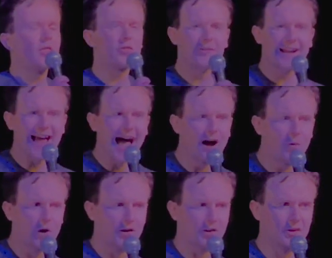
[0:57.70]
3
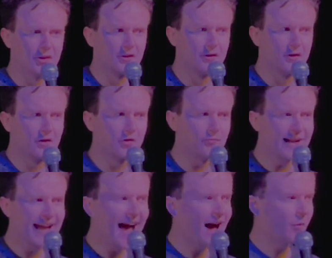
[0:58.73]
hours!
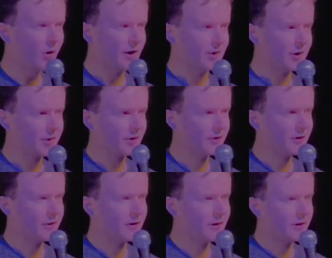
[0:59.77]
3 hours!
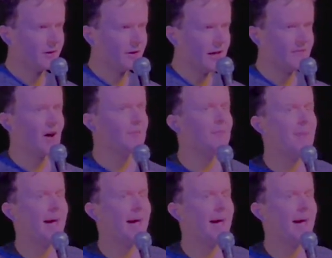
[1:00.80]
If I'm a